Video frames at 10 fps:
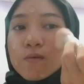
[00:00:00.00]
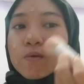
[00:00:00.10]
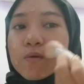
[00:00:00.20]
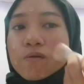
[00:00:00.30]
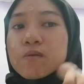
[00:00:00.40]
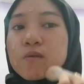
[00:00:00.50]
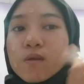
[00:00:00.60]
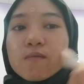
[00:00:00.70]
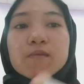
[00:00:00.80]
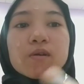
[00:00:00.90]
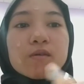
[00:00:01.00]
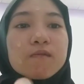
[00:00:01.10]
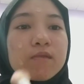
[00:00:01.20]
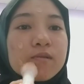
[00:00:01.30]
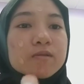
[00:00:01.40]
you're looking for a
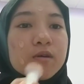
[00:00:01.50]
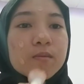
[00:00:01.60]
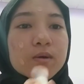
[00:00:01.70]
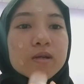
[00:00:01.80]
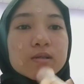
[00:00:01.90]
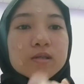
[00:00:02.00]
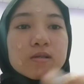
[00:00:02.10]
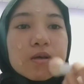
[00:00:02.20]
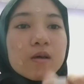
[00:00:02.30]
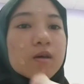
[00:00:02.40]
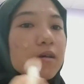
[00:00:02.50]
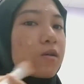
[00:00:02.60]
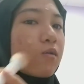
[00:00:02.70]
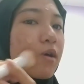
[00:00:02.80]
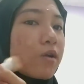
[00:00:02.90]
flat top brush.
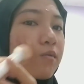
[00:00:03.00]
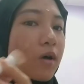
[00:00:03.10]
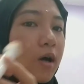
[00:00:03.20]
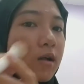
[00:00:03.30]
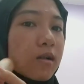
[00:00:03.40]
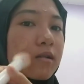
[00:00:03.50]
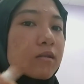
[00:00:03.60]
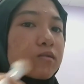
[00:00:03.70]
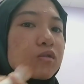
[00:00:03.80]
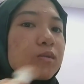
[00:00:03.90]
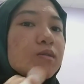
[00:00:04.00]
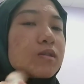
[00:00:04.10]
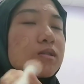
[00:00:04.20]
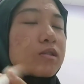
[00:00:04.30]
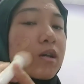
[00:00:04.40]
Wet n Wild. To be
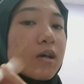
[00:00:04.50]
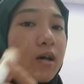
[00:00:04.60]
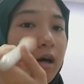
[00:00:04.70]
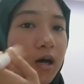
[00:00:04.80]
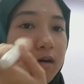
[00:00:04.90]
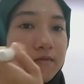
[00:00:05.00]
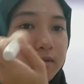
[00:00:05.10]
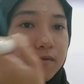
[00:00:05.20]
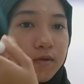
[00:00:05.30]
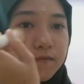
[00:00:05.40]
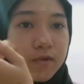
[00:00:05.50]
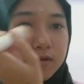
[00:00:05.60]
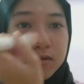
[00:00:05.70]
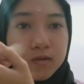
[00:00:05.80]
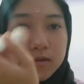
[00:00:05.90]
honest, I've seen
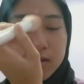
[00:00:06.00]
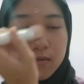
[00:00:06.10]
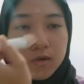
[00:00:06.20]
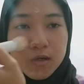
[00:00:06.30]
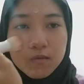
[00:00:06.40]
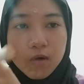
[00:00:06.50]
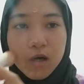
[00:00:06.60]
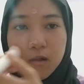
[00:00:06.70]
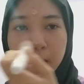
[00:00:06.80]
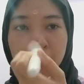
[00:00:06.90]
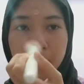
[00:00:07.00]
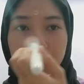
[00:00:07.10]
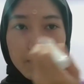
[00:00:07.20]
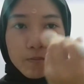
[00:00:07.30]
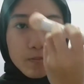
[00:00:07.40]
reviews on the Wet n Wild
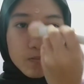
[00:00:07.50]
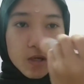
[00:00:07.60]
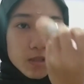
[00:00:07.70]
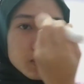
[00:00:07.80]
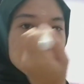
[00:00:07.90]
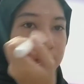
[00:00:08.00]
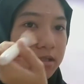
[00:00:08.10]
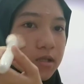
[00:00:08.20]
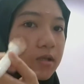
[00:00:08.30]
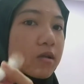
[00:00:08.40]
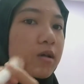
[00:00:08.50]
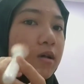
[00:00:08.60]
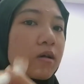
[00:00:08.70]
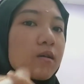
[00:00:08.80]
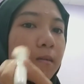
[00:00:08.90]
brushes and
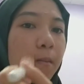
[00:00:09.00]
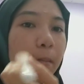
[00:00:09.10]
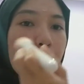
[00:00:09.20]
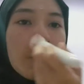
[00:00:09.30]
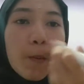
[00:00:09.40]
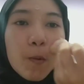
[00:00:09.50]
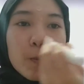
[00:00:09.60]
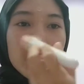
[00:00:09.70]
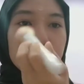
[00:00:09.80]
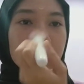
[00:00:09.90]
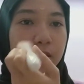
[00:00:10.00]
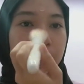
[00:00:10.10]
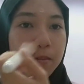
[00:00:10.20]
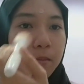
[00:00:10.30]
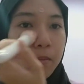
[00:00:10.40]
most of
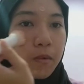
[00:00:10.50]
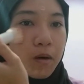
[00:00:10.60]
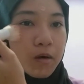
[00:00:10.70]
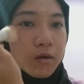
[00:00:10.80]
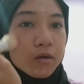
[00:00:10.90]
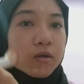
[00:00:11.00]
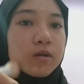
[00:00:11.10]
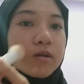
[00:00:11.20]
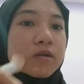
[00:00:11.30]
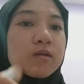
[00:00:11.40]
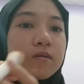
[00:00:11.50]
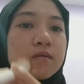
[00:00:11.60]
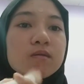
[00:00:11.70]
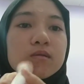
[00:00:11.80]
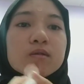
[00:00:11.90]
them are good,
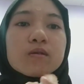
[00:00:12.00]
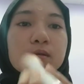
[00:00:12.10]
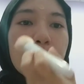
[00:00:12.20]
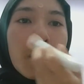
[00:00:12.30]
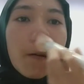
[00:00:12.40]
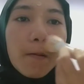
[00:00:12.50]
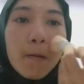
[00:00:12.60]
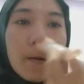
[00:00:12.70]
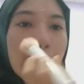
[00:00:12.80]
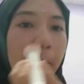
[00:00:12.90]
so yeah,